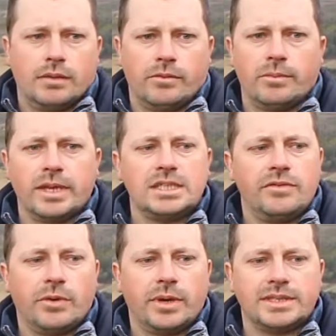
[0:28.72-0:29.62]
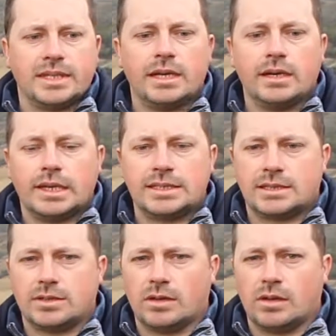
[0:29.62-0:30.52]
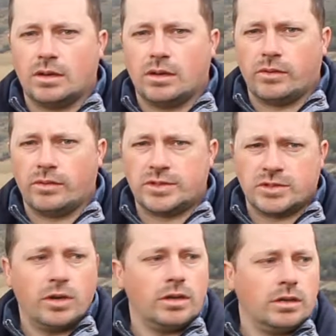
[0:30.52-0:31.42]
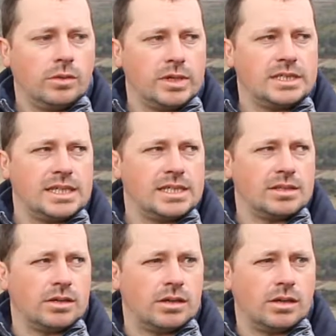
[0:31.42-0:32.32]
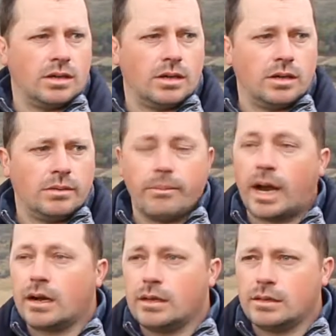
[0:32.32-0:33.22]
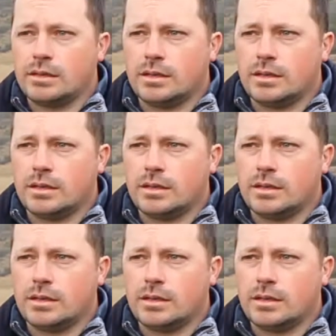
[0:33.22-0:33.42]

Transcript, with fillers: The main difference here it's uh, the soil, which is uh, marl.